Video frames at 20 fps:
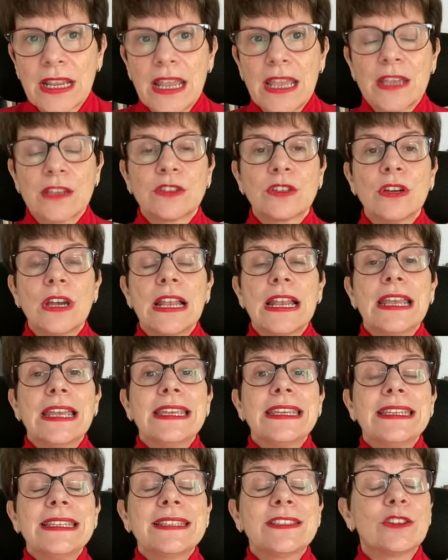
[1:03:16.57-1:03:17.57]
So
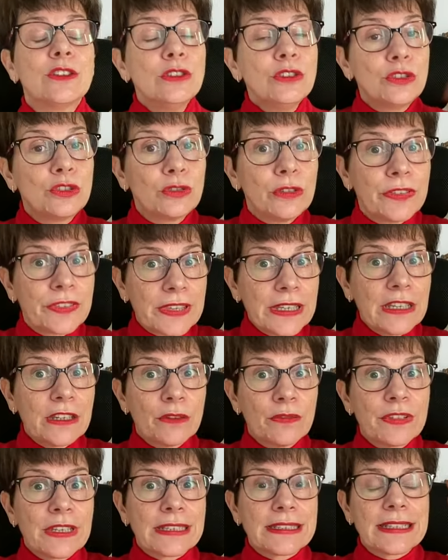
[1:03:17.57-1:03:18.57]
it's good to think of
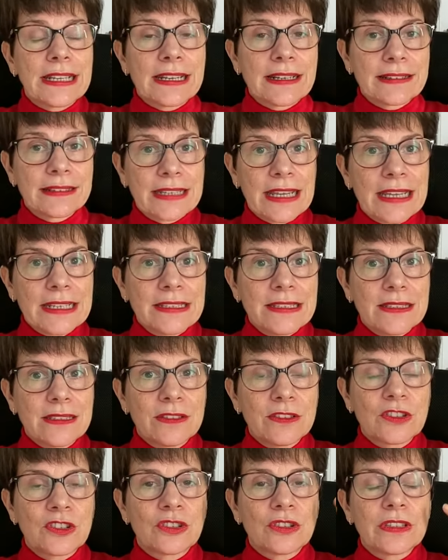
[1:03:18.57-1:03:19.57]
that like that
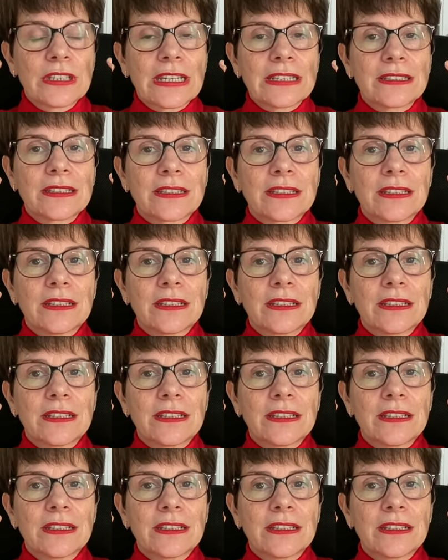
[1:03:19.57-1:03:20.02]
so that